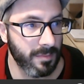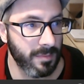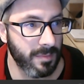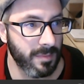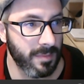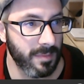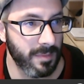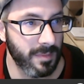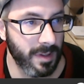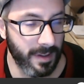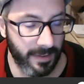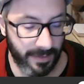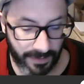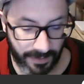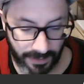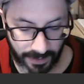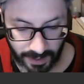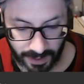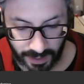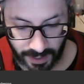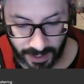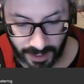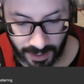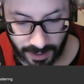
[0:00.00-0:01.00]
Let's
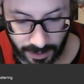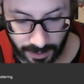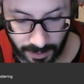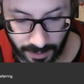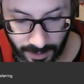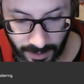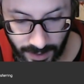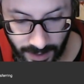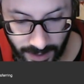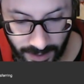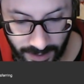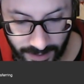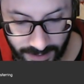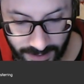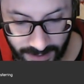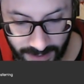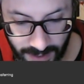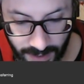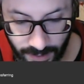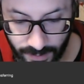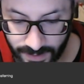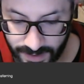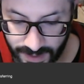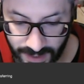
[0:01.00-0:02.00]
see here.
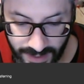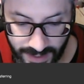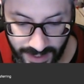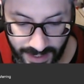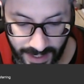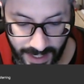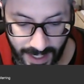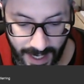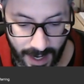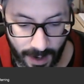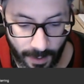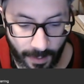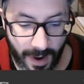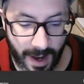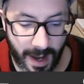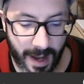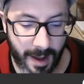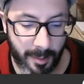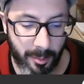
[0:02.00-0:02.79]
It was a DIY